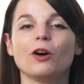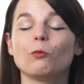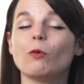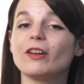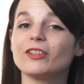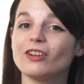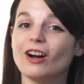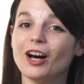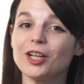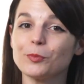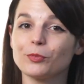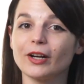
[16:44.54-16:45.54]
While you're
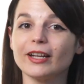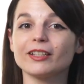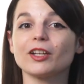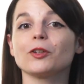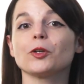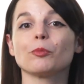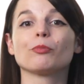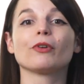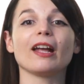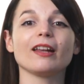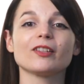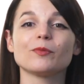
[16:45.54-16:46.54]
on a break, your
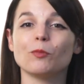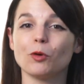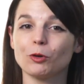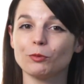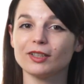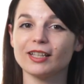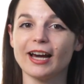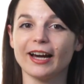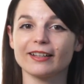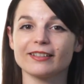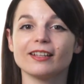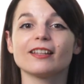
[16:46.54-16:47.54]
brain is more relaxed